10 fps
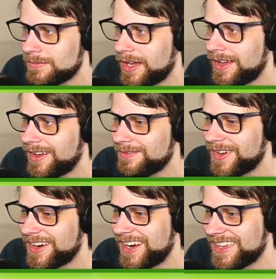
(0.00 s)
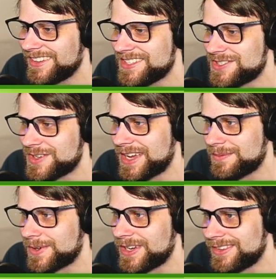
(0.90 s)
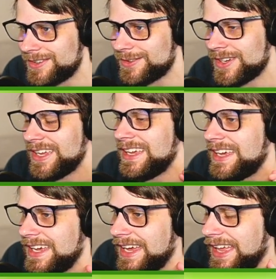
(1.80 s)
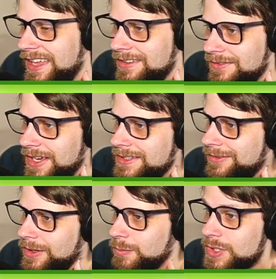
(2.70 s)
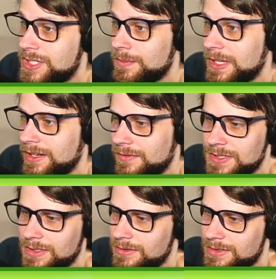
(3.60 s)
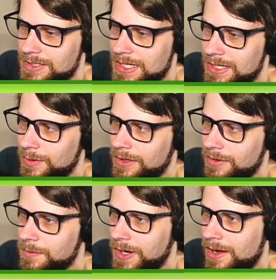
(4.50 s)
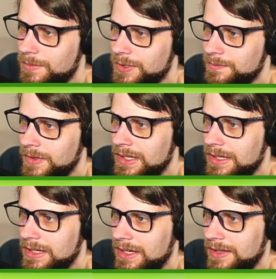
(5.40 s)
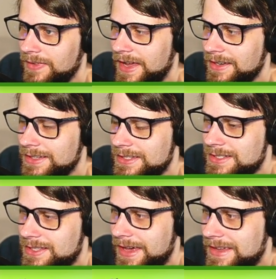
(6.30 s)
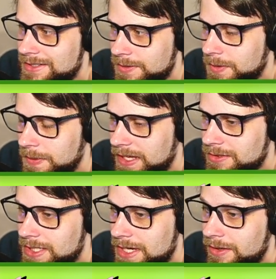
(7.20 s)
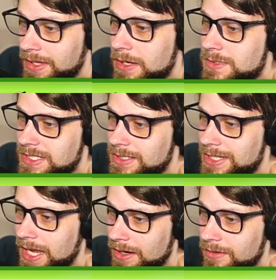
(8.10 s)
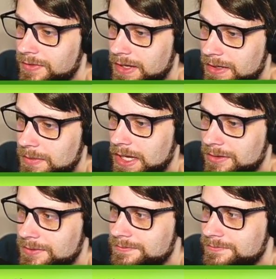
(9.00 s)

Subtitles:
All right, let's Dragon Breath you and Vice Grip, which should be enough to take you out no problem, and that is that double battle down. That was a terrifying battle.